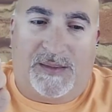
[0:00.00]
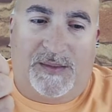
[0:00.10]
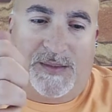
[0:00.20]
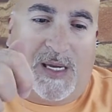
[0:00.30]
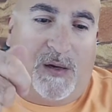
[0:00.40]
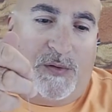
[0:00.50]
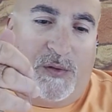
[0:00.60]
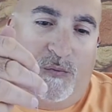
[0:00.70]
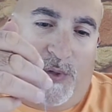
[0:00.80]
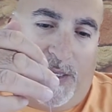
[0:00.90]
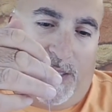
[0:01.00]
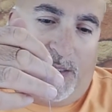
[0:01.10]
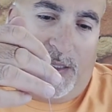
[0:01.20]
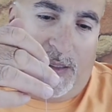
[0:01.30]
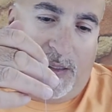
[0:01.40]
how you rig
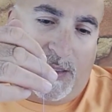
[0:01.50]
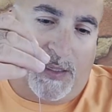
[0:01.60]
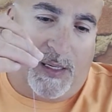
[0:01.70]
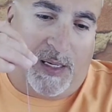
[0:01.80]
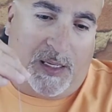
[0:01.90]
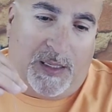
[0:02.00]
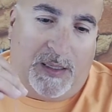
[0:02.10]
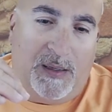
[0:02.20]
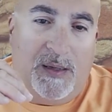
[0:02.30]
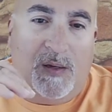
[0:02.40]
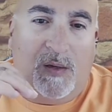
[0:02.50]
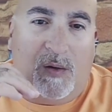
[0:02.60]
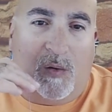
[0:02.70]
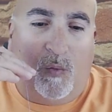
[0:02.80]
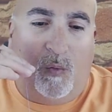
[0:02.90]
a
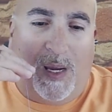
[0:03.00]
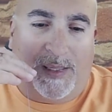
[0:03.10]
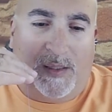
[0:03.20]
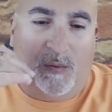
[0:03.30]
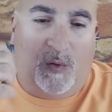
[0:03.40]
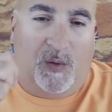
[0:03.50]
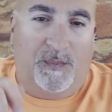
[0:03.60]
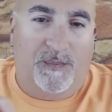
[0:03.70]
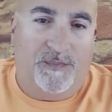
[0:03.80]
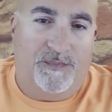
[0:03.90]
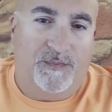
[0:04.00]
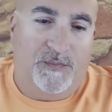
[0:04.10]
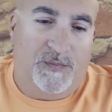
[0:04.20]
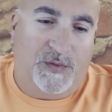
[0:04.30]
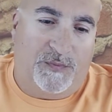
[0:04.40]
wacky worm
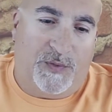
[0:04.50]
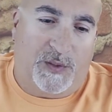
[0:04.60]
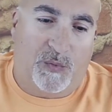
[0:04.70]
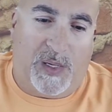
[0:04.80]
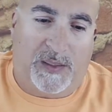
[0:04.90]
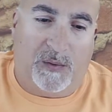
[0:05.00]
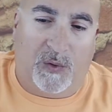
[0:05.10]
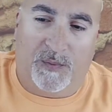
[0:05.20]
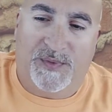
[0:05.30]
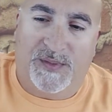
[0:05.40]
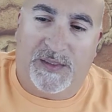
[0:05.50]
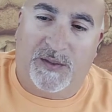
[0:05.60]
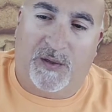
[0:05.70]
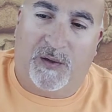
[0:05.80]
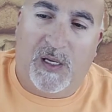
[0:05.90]
to fish wacky worms. These
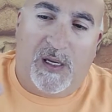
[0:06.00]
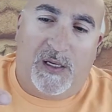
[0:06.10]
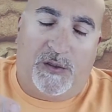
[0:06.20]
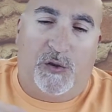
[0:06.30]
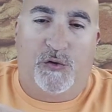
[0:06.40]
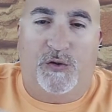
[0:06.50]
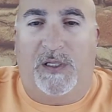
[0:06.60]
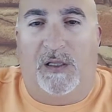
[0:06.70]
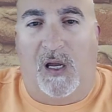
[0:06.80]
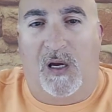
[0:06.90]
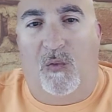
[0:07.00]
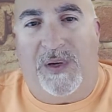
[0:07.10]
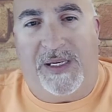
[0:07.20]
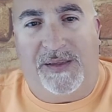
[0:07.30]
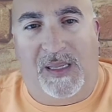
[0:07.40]
are usually along
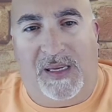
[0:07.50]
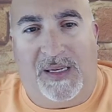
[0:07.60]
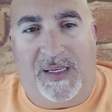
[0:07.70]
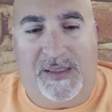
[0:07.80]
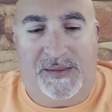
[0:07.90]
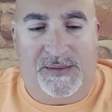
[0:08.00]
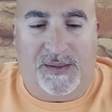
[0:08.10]
weed lines.